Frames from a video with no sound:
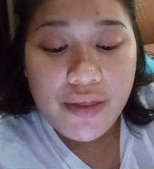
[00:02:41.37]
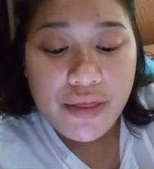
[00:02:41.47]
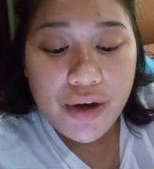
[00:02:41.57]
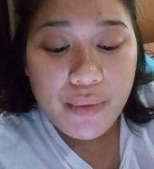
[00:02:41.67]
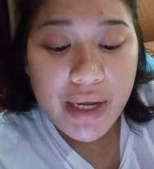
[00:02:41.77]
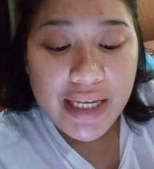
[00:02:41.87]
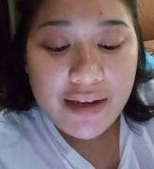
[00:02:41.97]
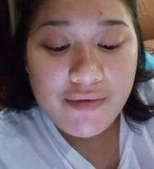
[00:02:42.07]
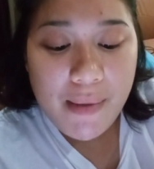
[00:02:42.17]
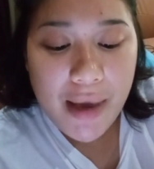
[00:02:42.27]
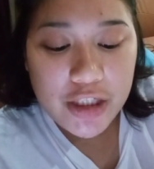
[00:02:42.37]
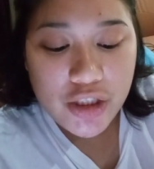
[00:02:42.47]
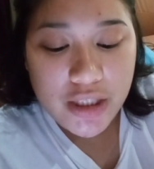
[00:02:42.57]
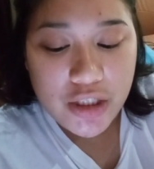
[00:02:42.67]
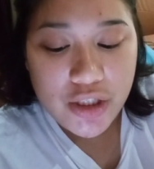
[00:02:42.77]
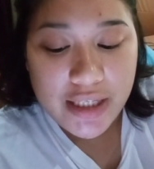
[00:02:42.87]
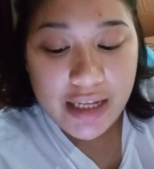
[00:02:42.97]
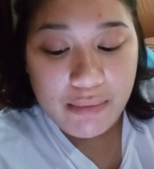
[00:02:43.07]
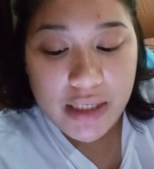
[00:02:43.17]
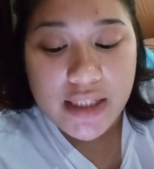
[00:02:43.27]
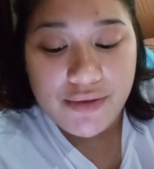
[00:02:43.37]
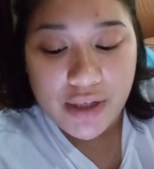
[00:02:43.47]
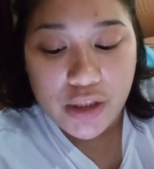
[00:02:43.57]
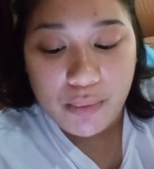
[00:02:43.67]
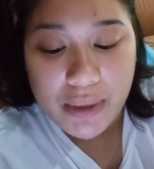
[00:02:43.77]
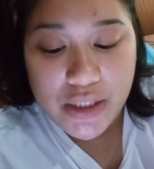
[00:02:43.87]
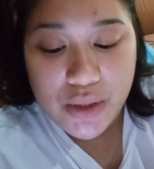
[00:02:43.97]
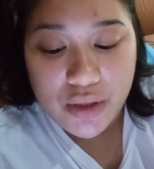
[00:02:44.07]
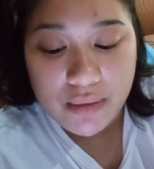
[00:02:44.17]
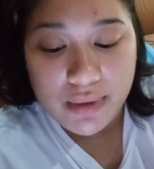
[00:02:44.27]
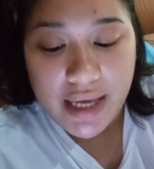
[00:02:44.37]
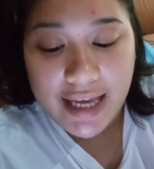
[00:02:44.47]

The creative imagination can be developed by suitable